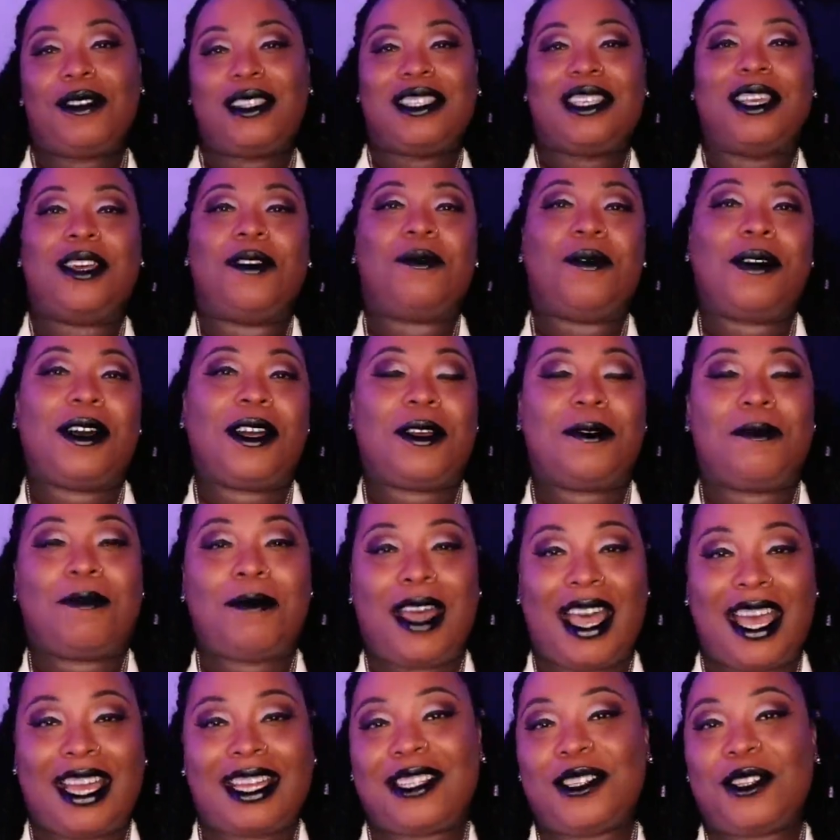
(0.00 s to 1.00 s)
what's up? Welcome
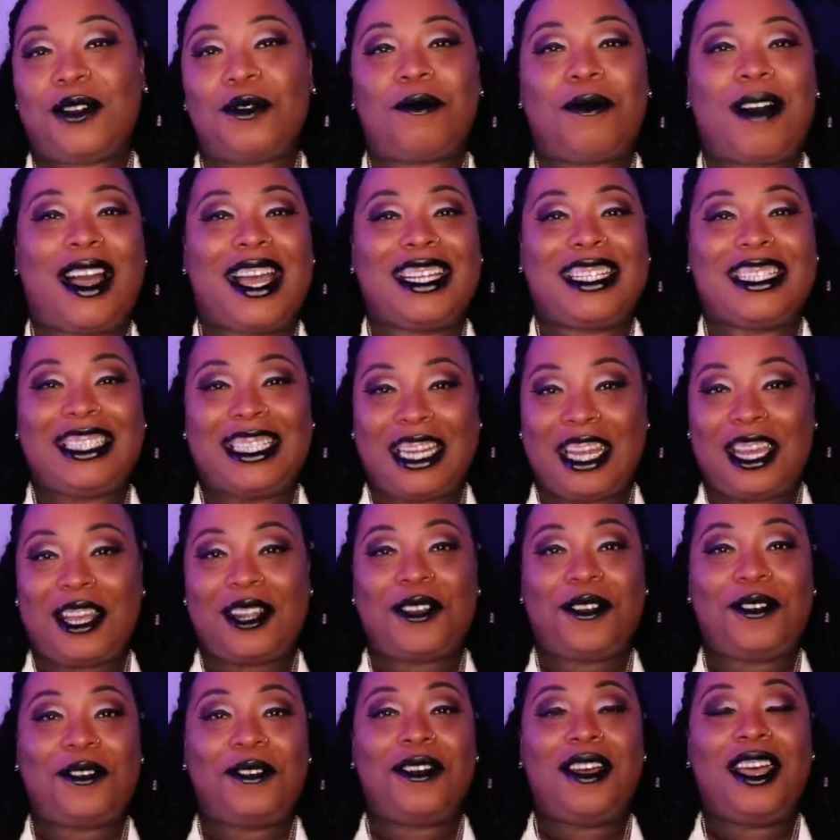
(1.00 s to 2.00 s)
back to my
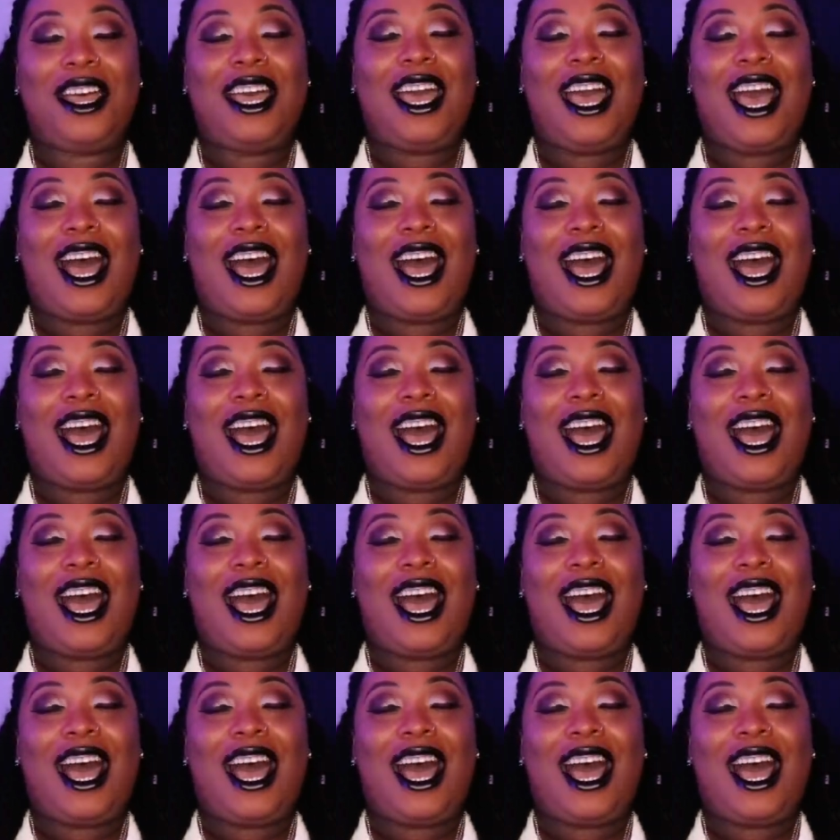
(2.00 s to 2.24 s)
channel.